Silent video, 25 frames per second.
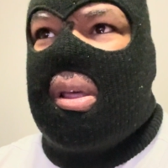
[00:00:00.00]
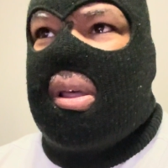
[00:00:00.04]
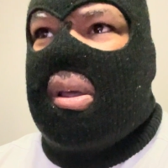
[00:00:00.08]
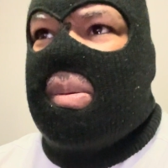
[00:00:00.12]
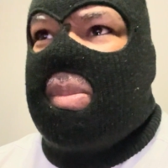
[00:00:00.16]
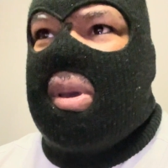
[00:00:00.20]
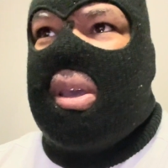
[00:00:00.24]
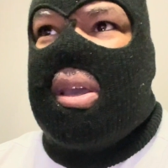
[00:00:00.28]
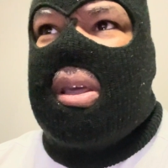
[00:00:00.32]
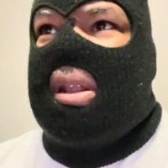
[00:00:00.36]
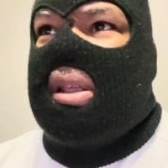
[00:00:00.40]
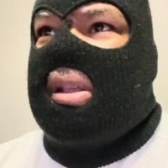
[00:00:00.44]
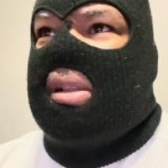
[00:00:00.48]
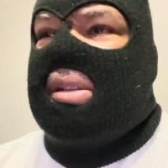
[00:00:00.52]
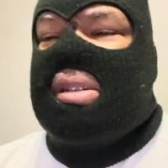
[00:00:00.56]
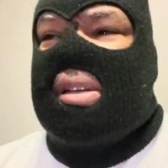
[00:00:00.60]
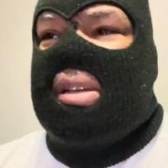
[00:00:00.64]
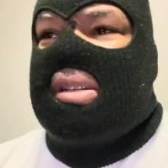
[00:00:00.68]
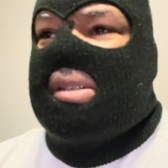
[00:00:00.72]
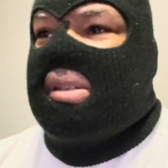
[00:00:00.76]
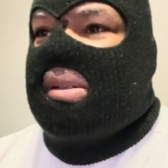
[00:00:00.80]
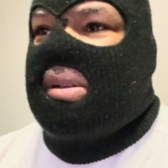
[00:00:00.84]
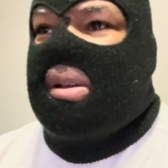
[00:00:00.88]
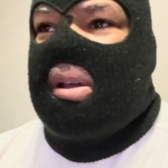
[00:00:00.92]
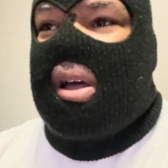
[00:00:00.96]
Man, it
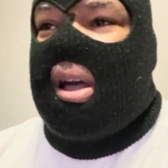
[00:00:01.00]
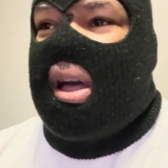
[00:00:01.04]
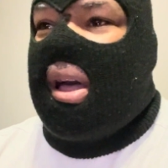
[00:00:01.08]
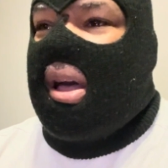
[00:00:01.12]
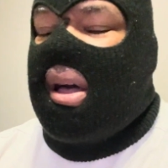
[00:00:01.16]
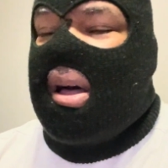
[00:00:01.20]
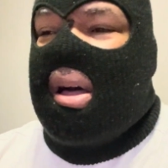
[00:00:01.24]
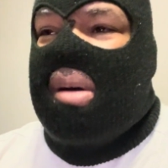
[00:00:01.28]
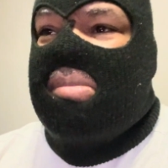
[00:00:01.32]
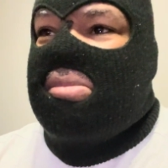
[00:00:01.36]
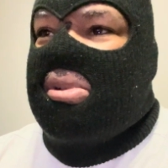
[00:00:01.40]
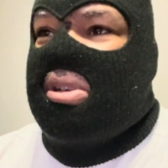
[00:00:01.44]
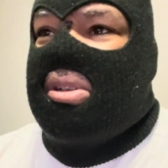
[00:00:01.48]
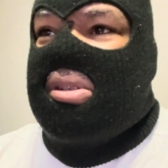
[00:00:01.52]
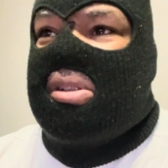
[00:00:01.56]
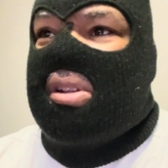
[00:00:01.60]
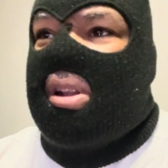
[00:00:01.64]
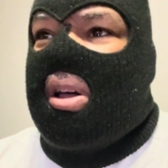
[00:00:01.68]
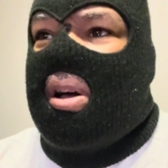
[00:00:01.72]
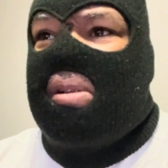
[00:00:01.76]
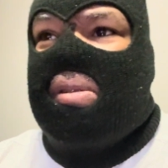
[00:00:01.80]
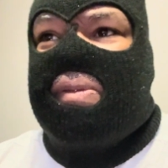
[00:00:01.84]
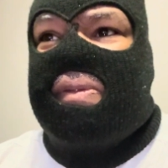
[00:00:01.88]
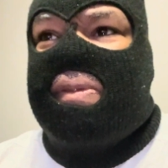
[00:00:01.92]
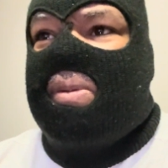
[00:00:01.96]
just, I'm just
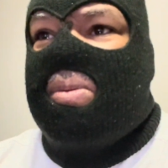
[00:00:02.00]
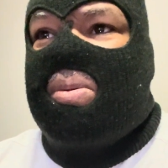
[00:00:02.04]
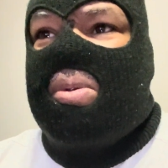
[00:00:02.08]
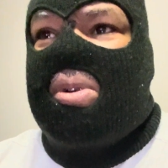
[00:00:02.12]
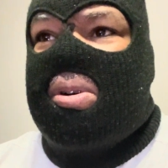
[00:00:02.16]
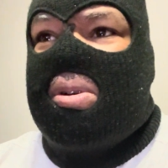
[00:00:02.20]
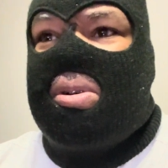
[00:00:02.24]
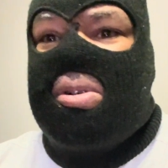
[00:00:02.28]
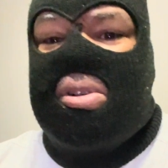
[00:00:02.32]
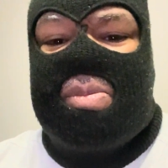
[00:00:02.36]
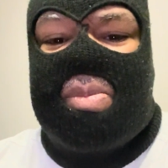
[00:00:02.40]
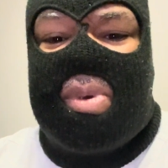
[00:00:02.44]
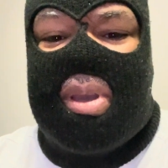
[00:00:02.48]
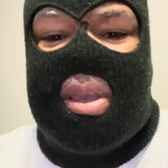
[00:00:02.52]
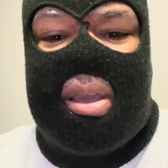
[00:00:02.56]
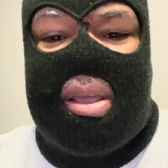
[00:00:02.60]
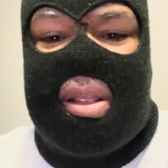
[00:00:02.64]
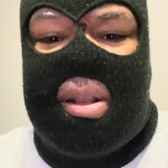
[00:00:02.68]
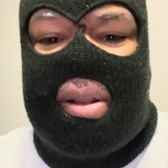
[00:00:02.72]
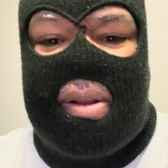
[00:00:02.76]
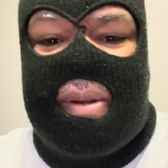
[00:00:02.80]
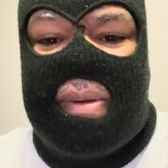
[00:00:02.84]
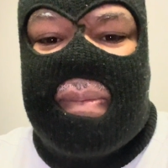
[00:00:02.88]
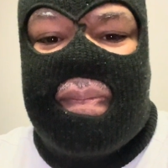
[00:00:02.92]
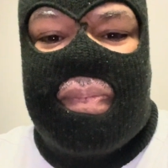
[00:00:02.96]
lost for words,
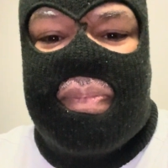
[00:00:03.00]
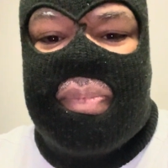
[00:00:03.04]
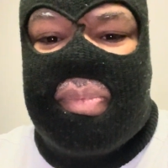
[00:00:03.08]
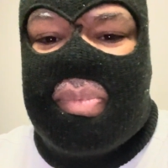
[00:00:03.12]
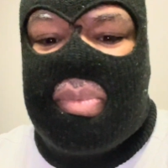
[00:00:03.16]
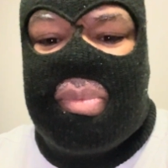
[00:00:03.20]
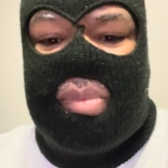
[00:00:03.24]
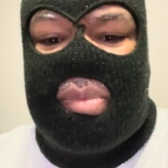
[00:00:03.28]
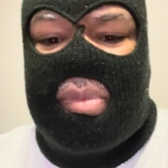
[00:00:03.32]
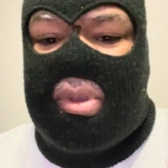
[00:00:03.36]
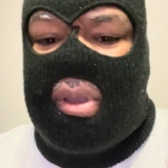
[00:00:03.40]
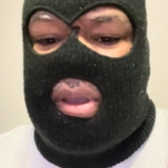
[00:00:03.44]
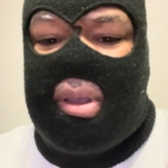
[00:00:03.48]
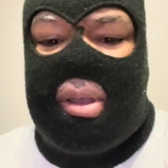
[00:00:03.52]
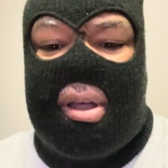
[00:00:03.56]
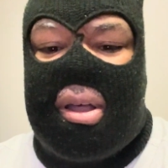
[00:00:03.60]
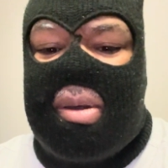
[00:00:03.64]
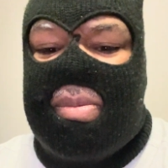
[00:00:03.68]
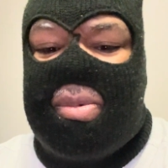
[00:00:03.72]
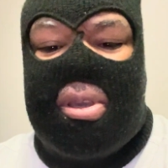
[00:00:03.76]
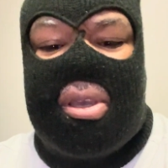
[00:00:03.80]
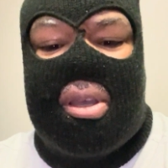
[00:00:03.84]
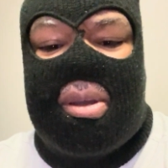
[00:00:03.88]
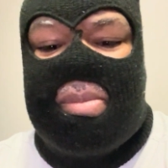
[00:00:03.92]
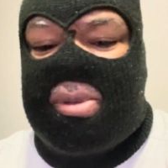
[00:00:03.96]
man. I'm
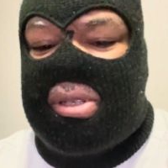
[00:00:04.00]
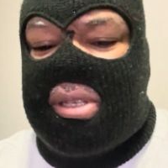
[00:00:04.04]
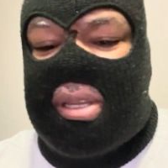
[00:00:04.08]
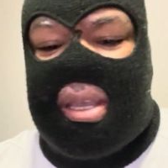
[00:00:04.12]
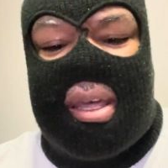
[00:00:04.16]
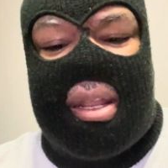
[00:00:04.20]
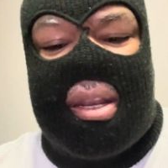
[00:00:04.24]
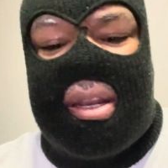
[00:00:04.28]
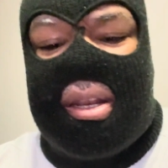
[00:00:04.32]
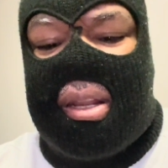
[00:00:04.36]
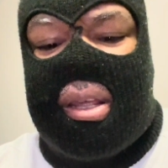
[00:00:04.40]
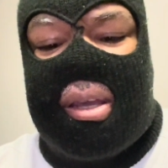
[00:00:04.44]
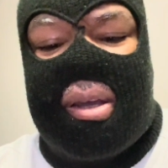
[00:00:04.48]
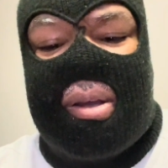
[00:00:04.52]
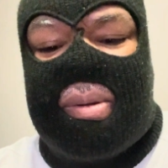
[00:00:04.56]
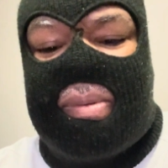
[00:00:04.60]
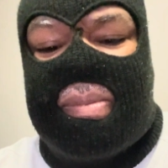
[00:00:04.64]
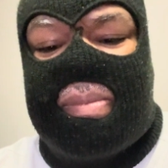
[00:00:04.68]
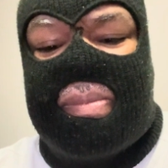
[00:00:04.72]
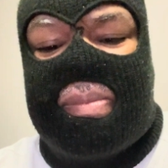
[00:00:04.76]
him signing out.